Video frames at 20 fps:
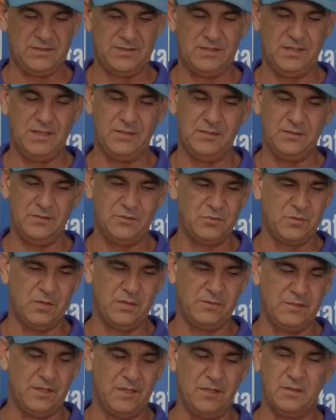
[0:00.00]
$10,
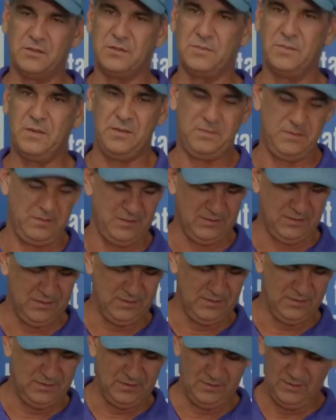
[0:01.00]
$12 maybe.
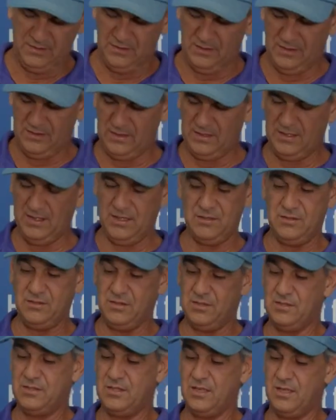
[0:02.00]
And again, you
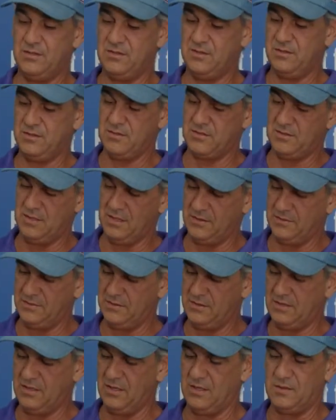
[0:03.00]
can change it yourself.
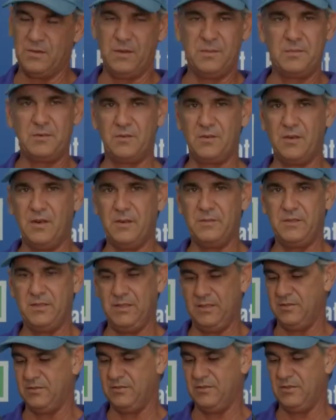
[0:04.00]
It's got a rubber grommet
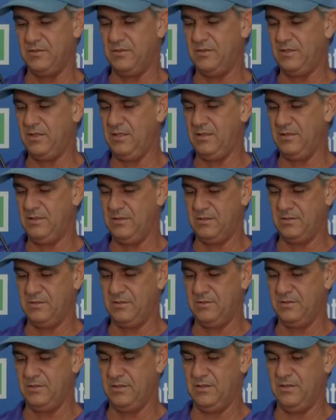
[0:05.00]
that goes underneath,
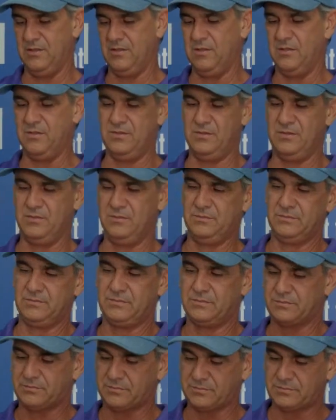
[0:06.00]
goes in the hole,
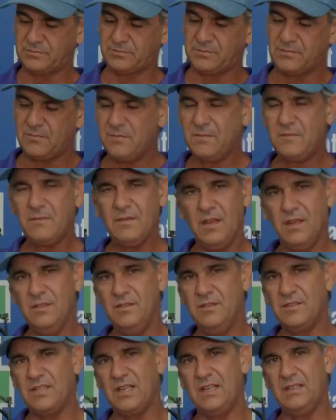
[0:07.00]
and
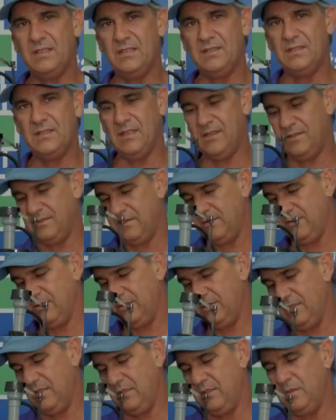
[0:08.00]
you tighten it down.
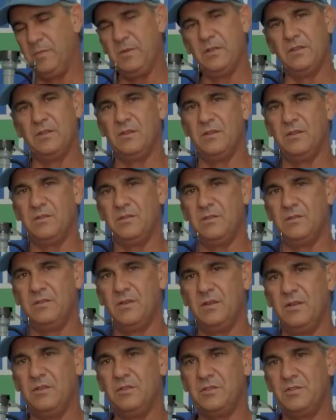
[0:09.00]
Then you put the
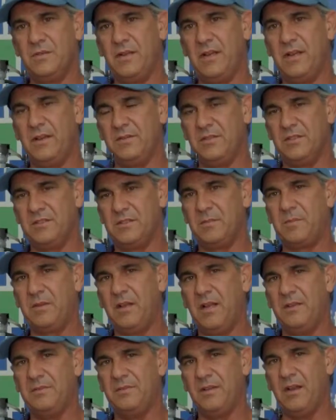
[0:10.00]
hose valve, the
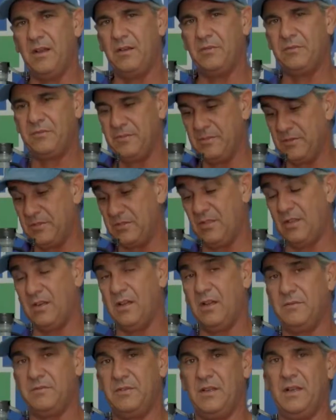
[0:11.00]
supply valve from the
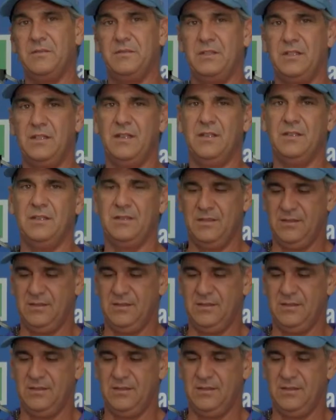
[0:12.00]
shutoff valve again.